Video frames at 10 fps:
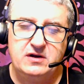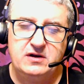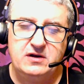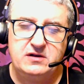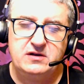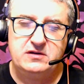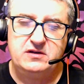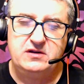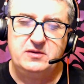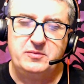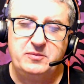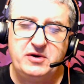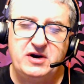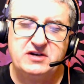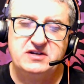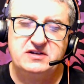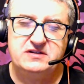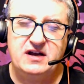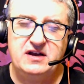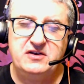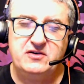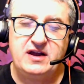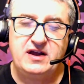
depression is not in your head,